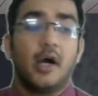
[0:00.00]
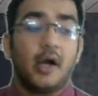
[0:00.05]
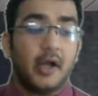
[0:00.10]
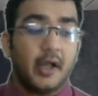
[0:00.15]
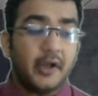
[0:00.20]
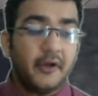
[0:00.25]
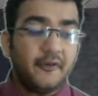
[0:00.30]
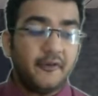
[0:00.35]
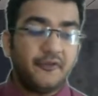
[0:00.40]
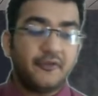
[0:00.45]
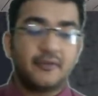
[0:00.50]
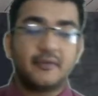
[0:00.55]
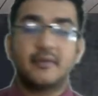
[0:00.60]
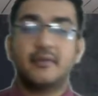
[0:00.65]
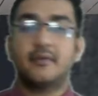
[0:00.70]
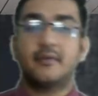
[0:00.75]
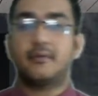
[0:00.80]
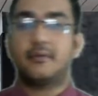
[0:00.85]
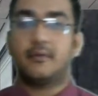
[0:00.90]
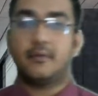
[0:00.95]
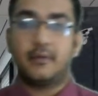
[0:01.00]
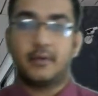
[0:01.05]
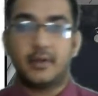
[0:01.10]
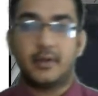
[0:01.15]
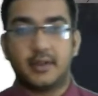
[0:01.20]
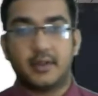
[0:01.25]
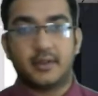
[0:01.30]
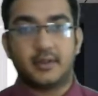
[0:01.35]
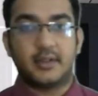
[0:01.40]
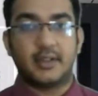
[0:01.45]
if
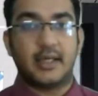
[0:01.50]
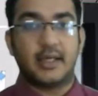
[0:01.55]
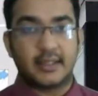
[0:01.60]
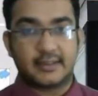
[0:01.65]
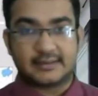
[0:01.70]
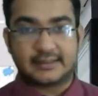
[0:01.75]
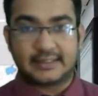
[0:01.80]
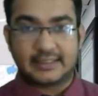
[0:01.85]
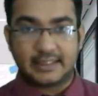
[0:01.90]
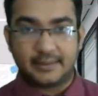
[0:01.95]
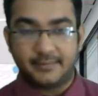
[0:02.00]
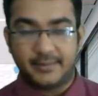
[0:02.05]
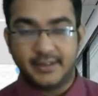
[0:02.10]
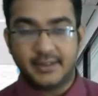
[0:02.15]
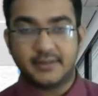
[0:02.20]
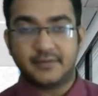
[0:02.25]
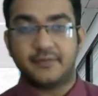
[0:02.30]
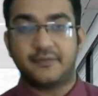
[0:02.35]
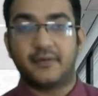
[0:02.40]
they are Sikkimese.